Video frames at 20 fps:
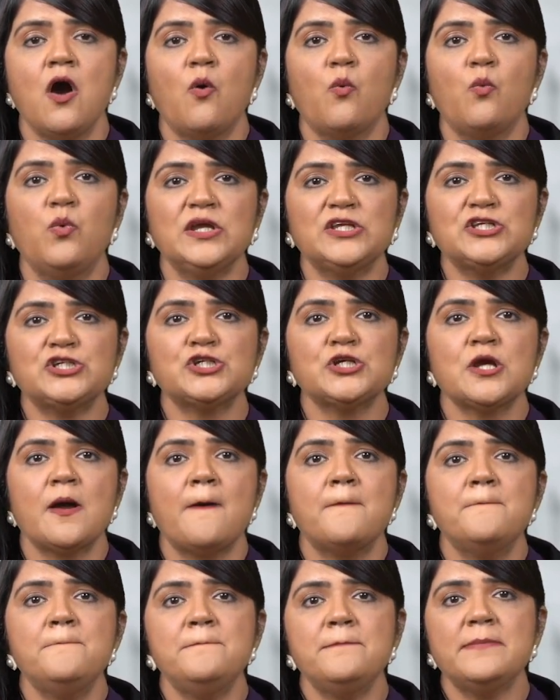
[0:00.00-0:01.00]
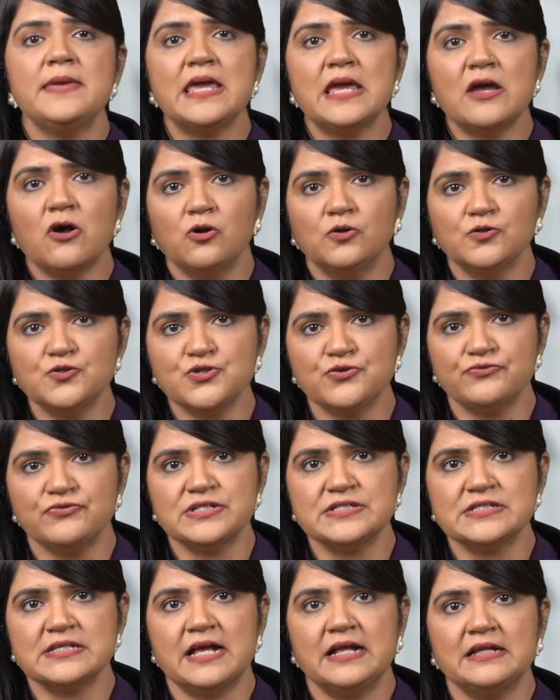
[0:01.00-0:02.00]
which may also
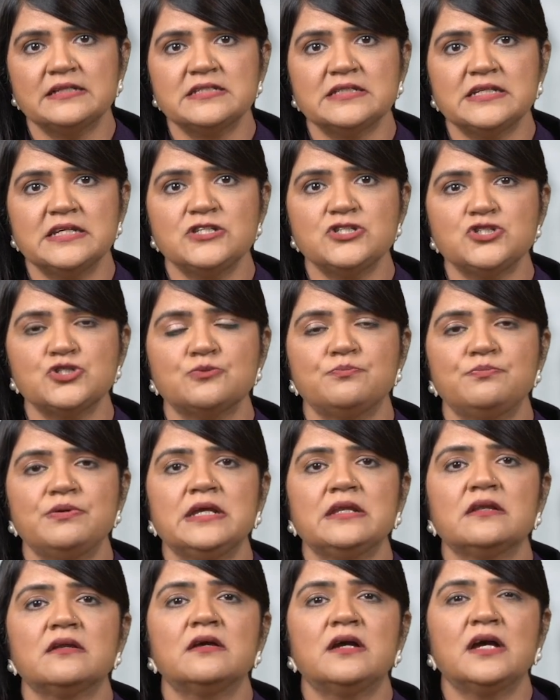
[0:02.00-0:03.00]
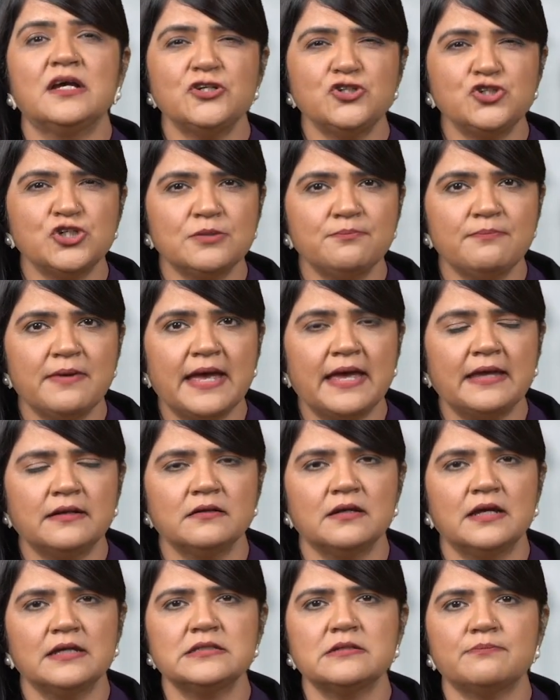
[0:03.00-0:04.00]
result into being country
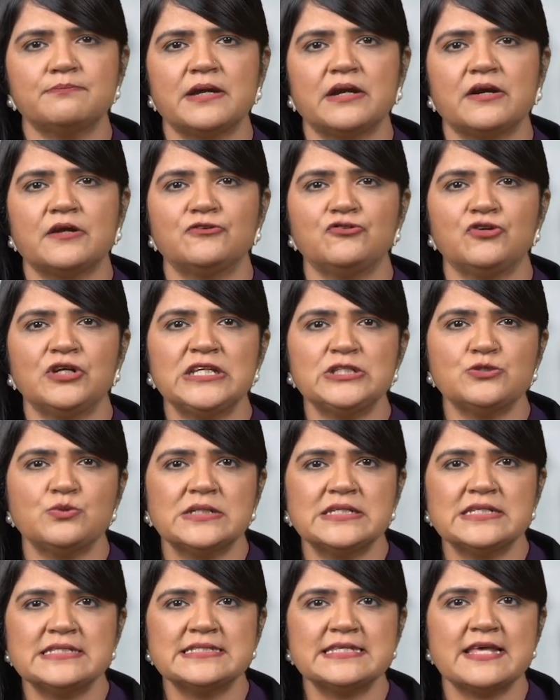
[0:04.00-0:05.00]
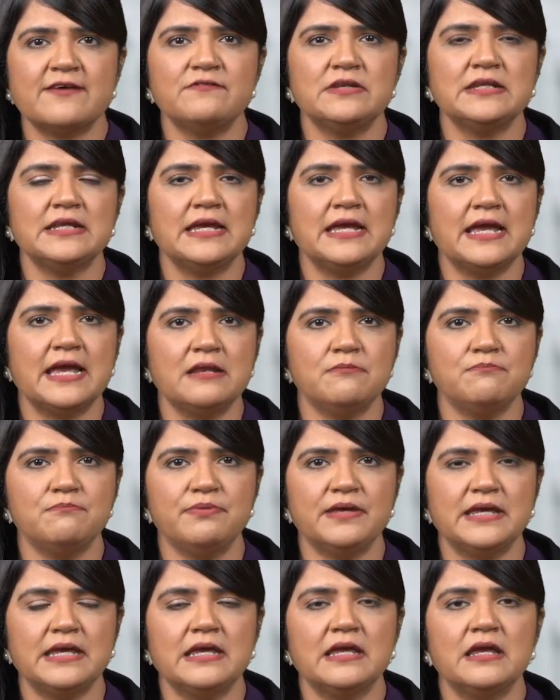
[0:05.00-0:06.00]
banned under para 327A and
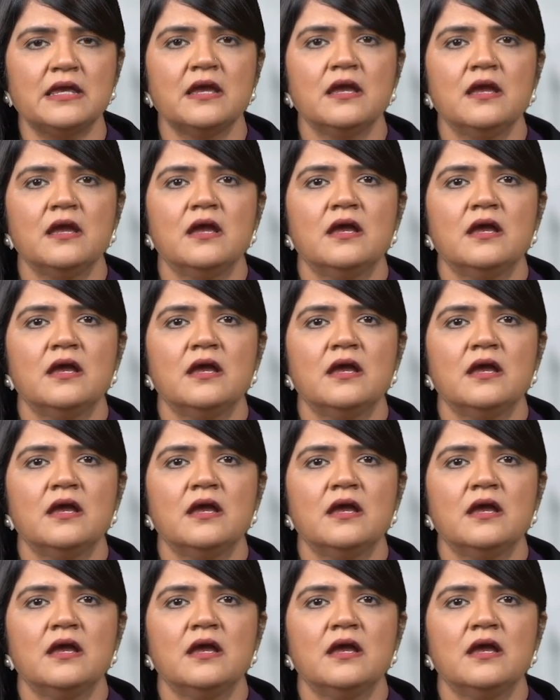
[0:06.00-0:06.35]
B.